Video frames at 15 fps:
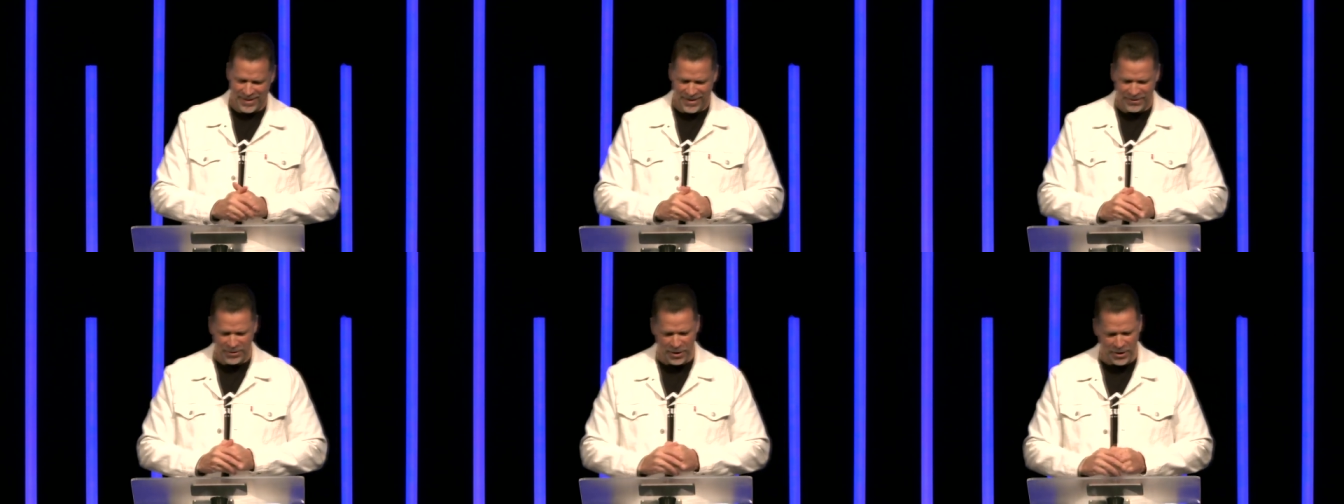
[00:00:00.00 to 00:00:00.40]

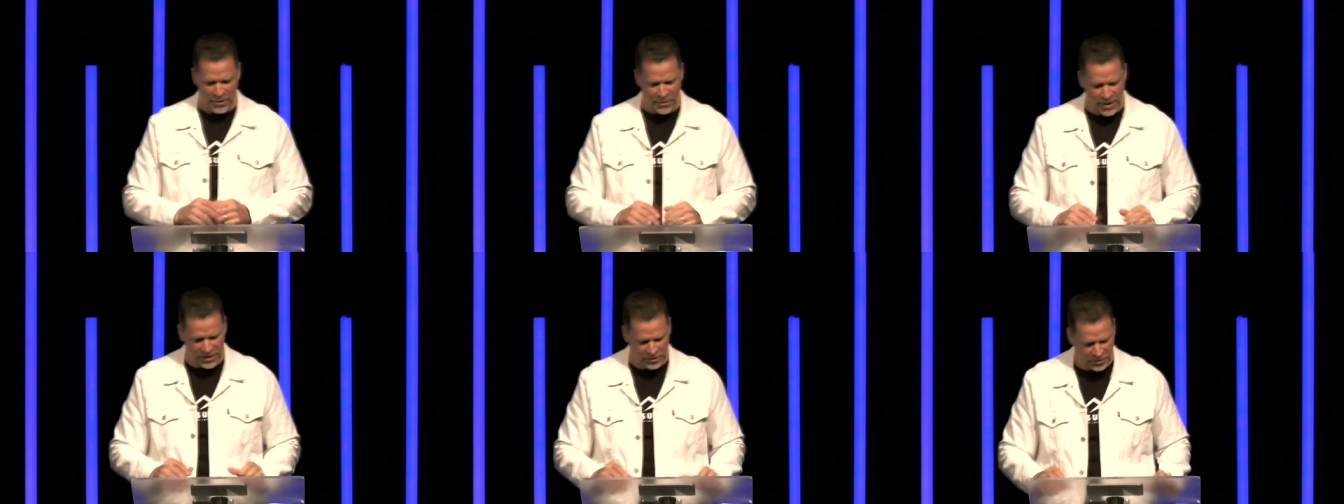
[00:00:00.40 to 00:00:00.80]
Let's look at
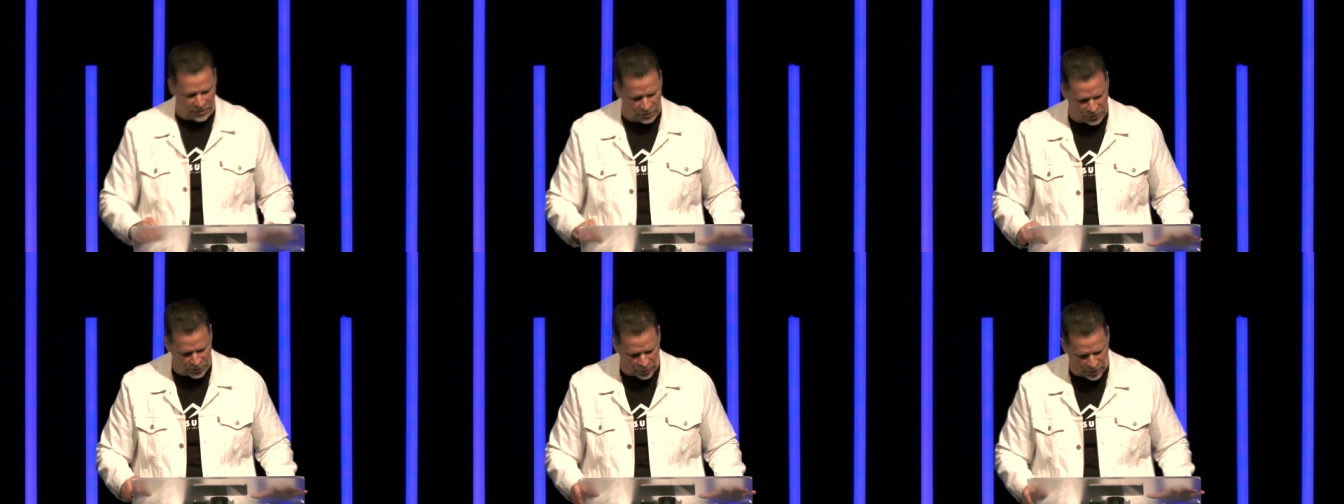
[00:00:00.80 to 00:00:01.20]
the rest of
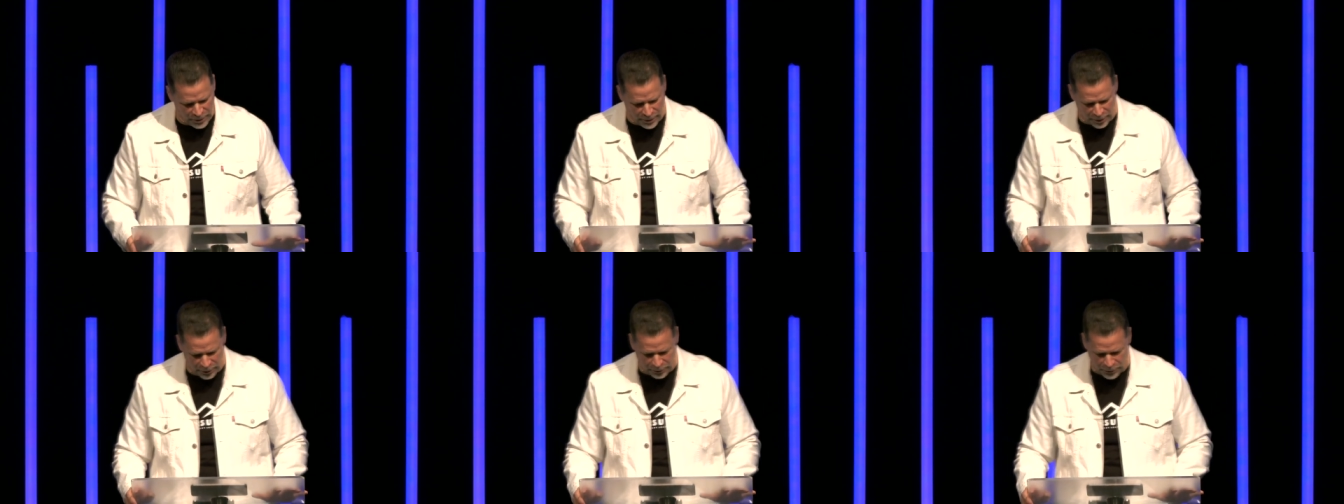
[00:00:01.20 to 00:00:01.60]
the story,
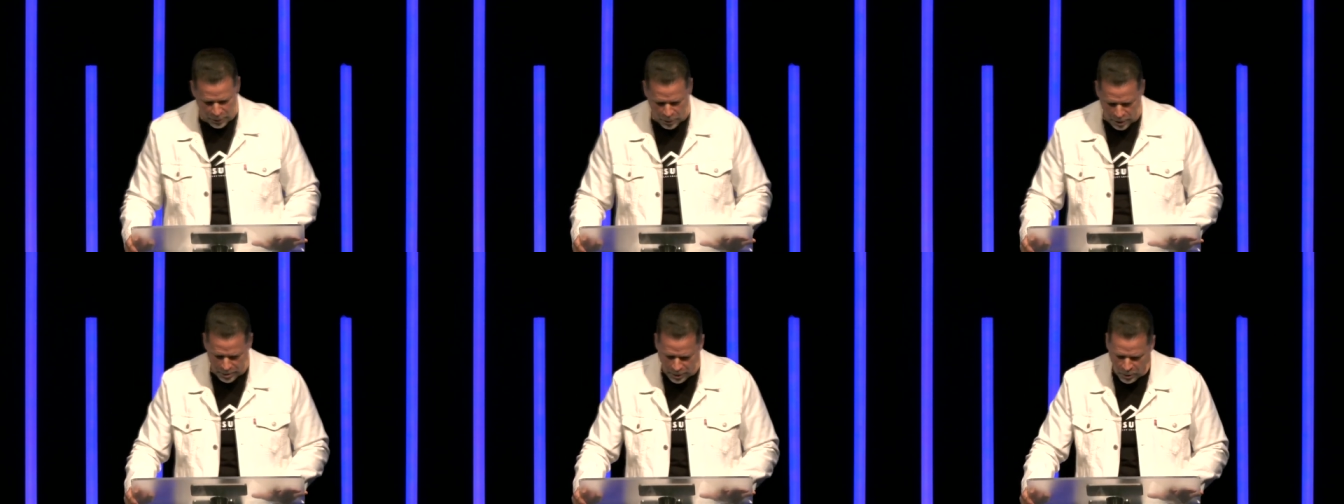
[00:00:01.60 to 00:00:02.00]
verse 4.